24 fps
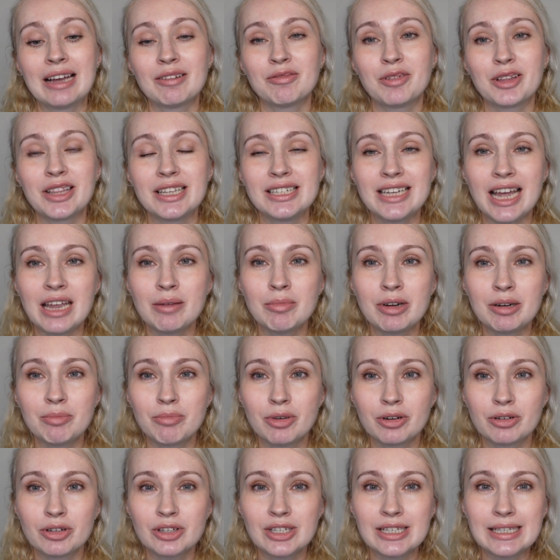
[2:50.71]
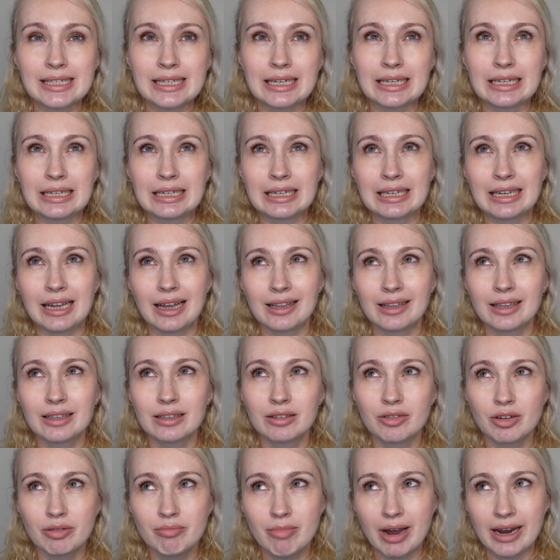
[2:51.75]
For the diamond burst, uh, a
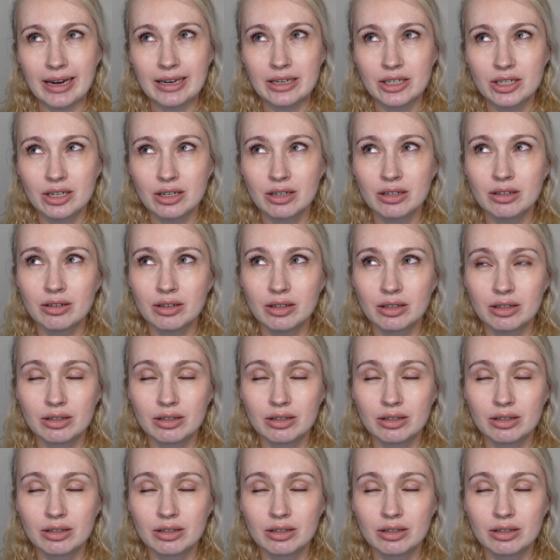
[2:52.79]
little reminder,